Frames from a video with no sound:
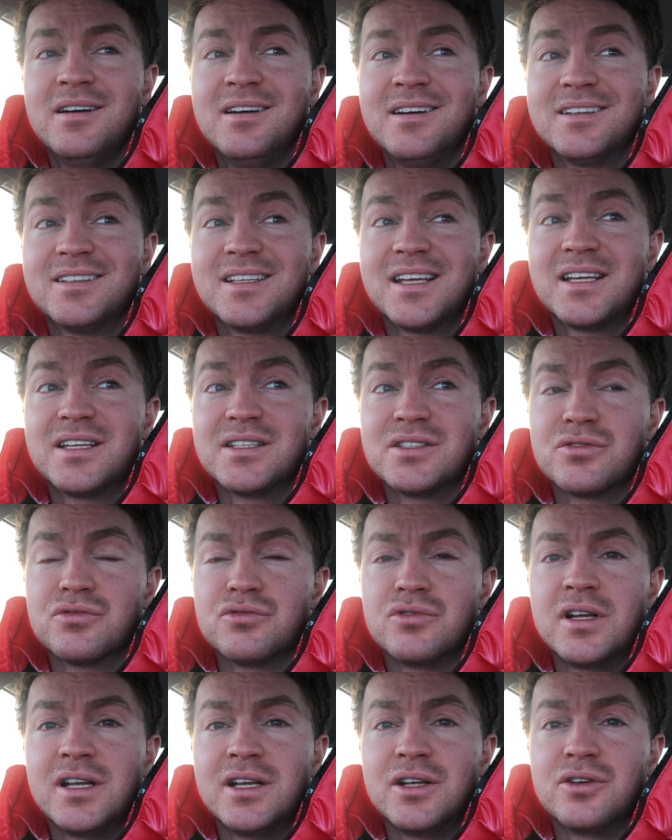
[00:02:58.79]
I think it's a
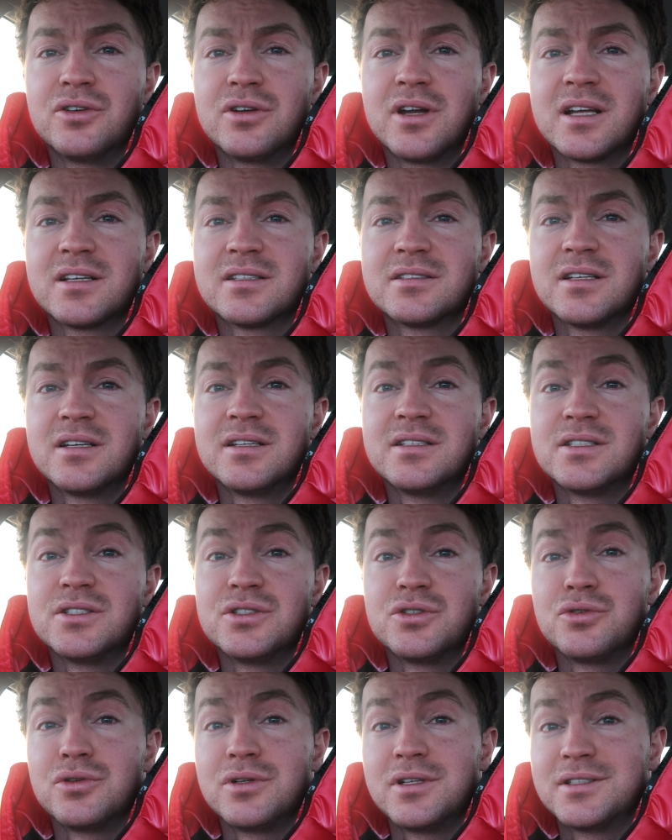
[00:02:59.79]
really good exercise. You
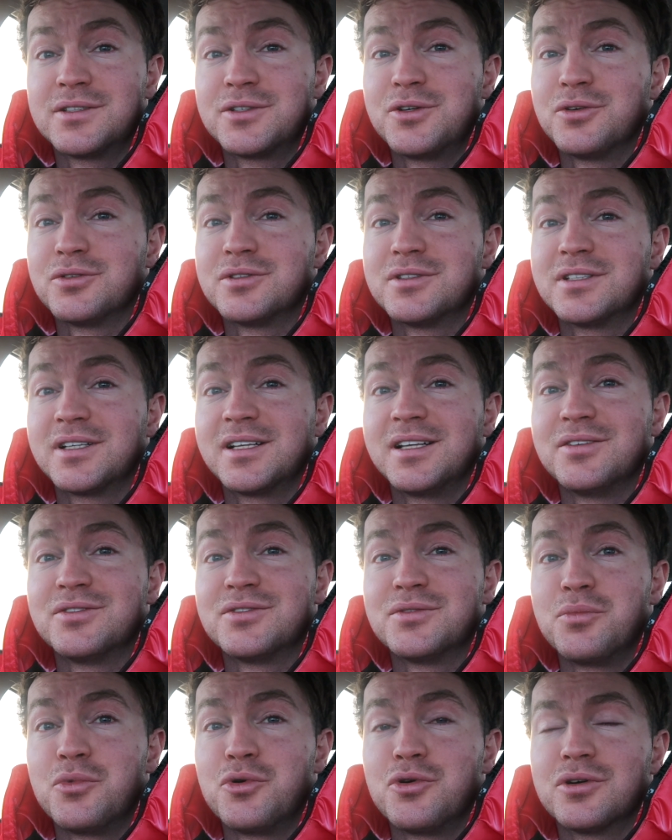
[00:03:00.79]
don't need to go to the Cliffs
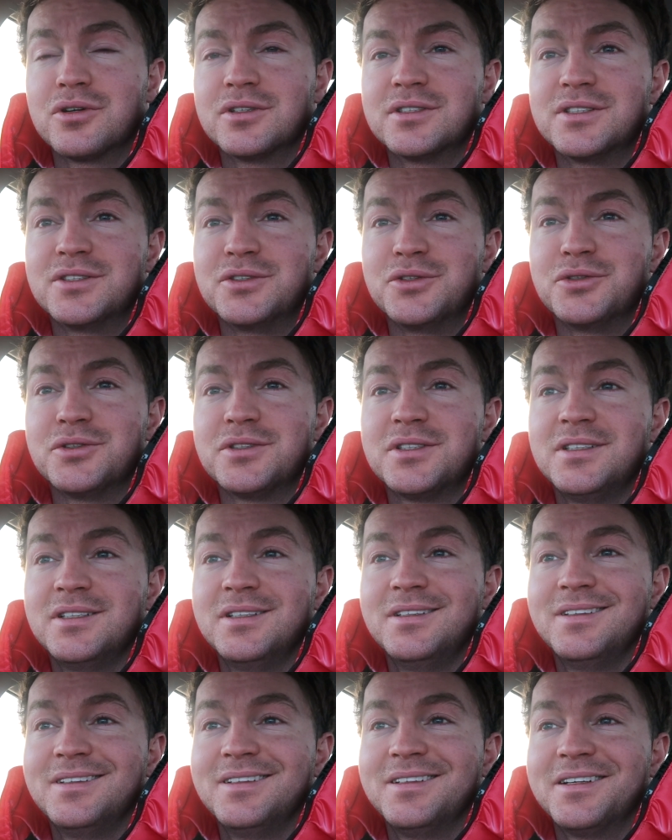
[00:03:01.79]
of Moher to do it.
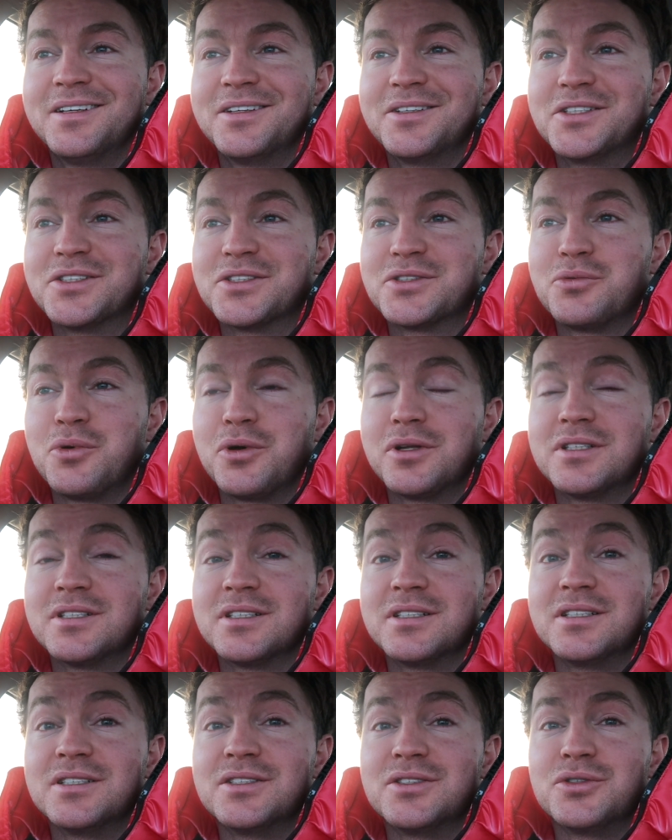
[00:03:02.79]
I just wanted
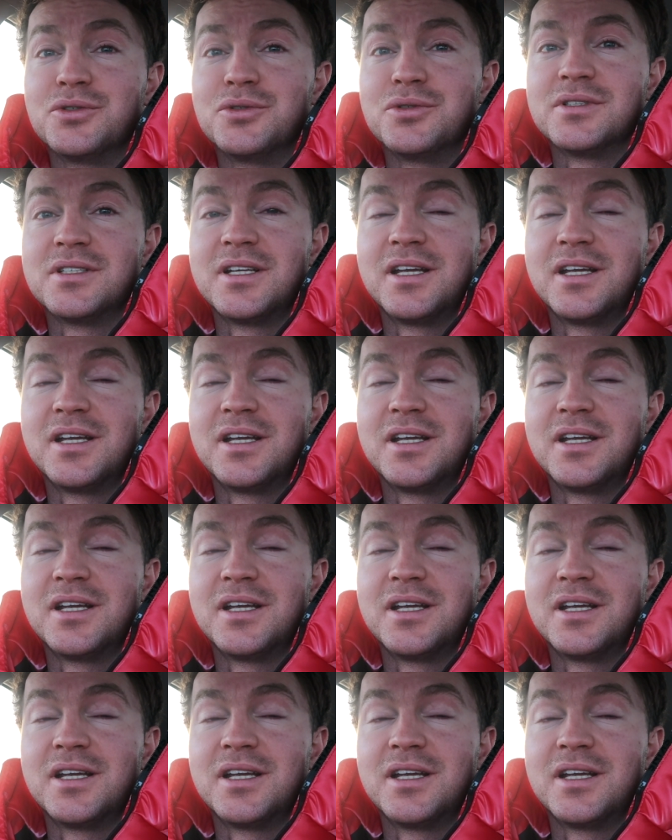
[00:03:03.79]
to do it